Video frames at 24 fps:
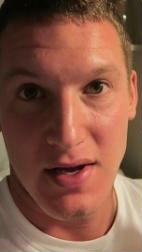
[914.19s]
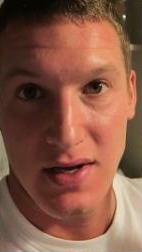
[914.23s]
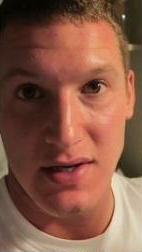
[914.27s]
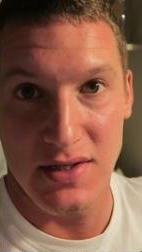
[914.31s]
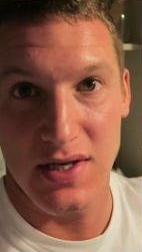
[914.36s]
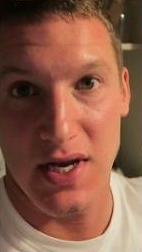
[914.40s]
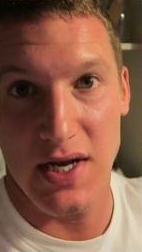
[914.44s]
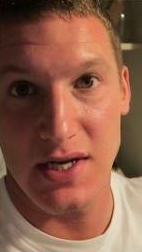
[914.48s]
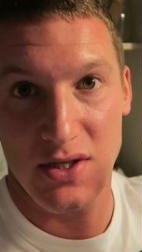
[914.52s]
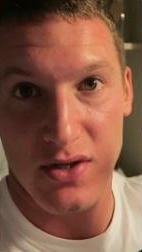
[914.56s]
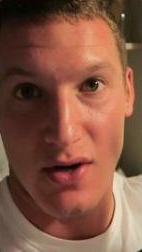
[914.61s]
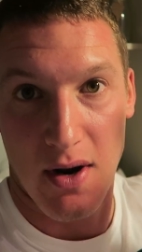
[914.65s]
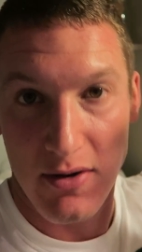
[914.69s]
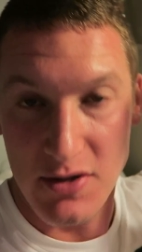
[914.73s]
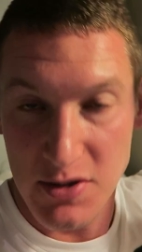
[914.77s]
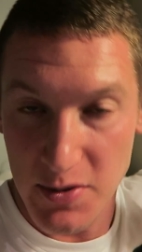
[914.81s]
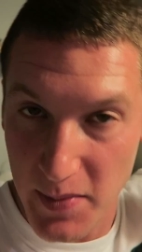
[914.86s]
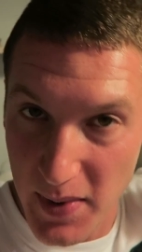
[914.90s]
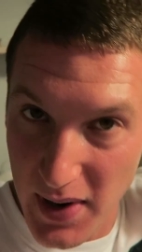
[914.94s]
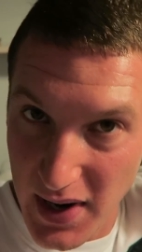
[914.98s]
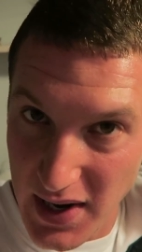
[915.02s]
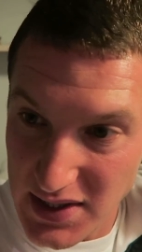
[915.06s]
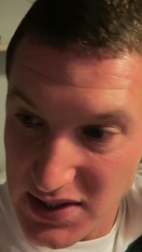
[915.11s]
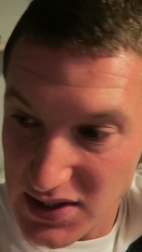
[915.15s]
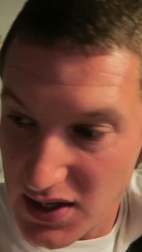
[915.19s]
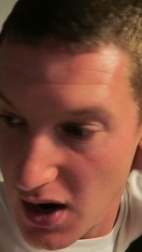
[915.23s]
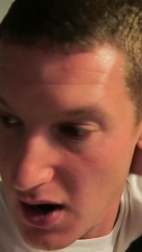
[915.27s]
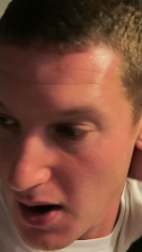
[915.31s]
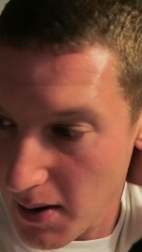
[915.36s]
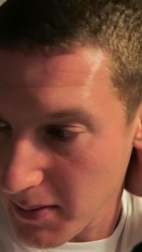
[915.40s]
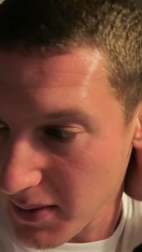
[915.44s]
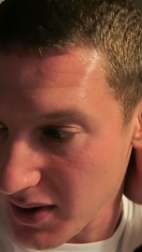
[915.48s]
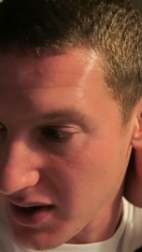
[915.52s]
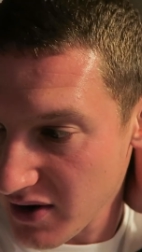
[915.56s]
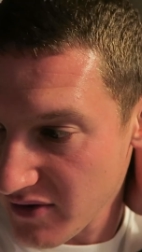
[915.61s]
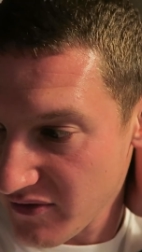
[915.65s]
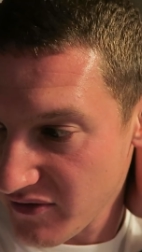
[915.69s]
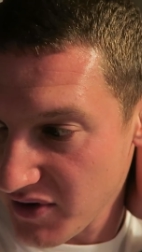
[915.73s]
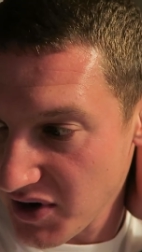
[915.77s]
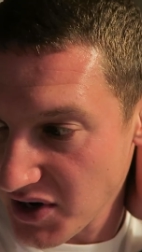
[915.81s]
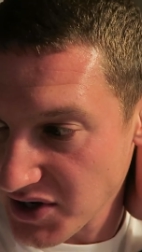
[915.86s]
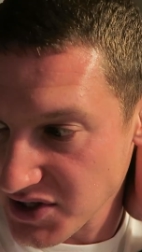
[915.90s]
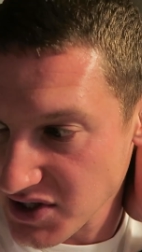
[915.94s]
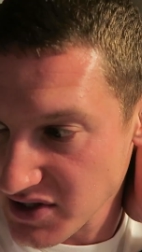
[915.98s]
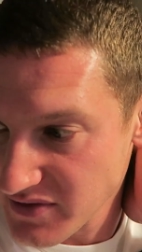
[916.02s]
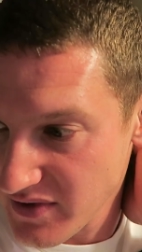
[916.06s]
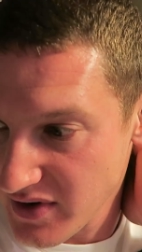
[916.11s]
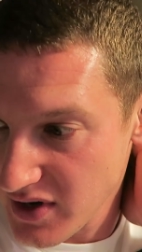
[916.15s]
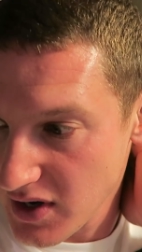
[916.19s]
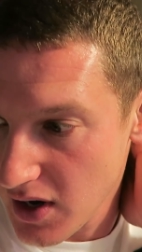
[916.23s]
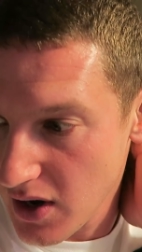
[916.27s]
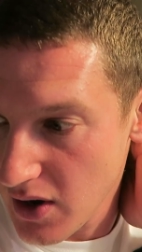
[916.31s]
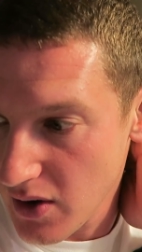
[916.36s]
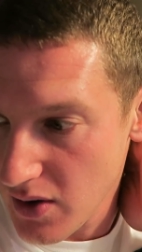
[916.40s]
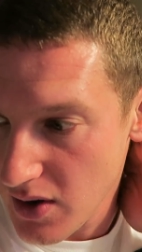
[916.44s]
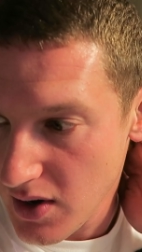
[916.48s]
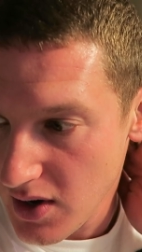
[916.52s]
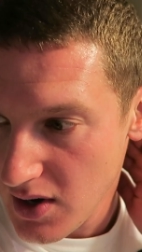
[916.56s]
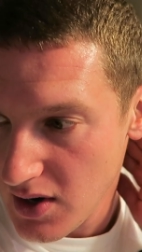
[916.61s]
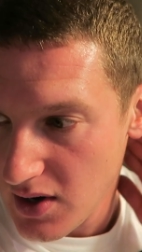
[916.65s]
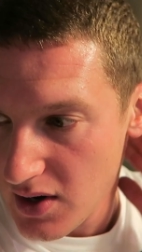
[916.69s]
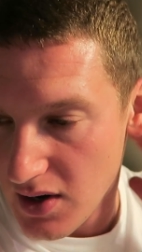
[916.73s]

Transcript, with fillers: Sayers got to bed. I'm gonna finish this video.